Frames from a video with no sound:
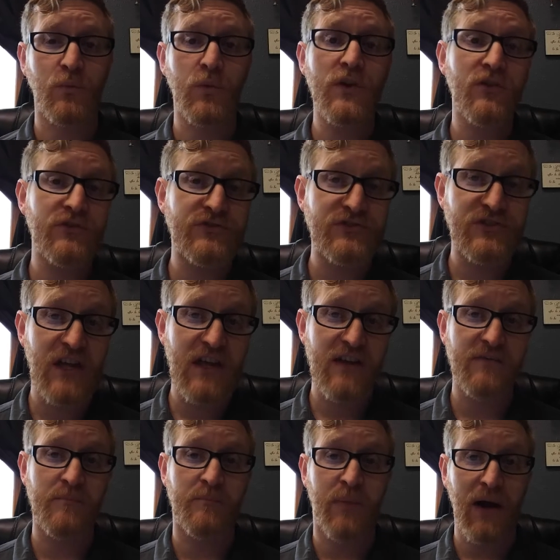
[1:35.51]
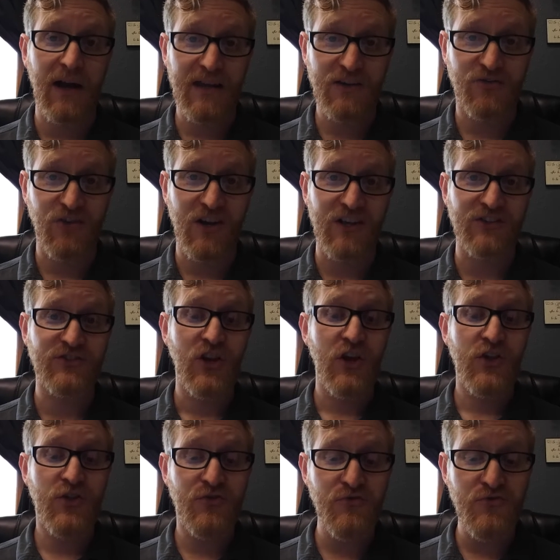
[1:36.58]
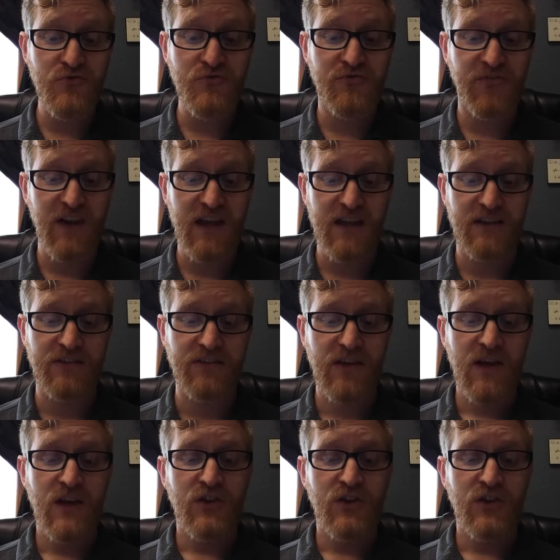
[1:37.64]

We are saved by grace through faith.